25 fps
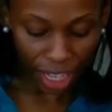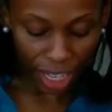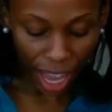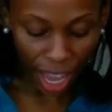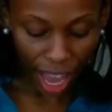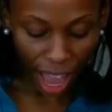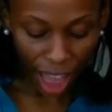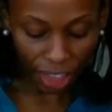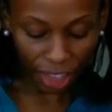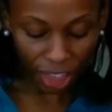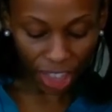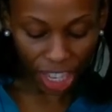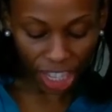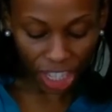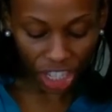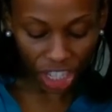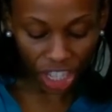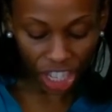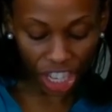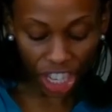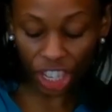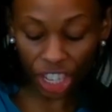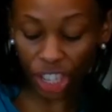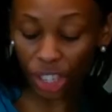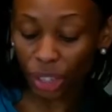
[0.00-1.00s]
I think
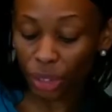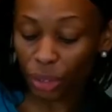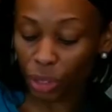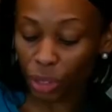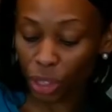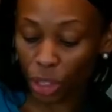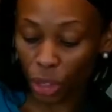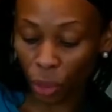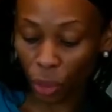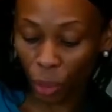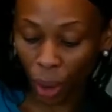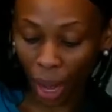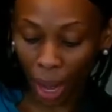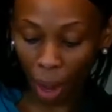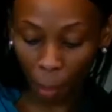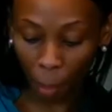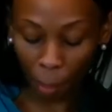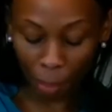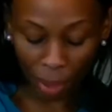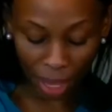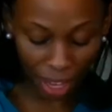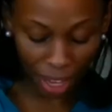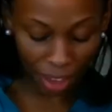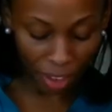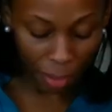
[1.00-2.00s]
she used ground
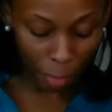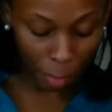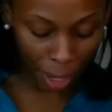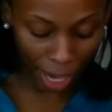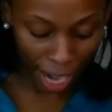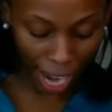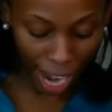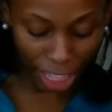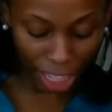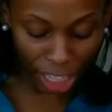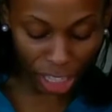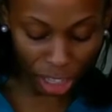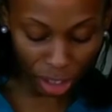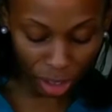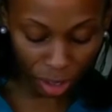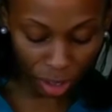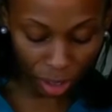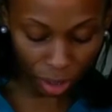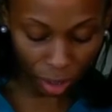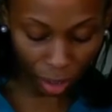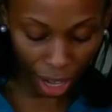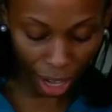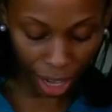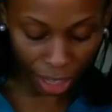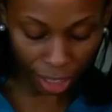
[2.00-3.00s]
beef, but I used
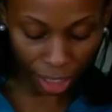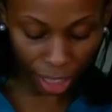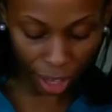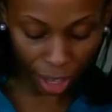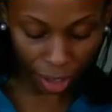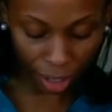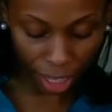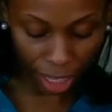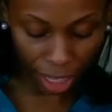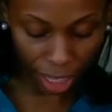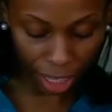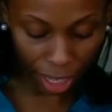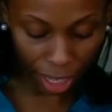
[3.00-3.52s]
ground turkey.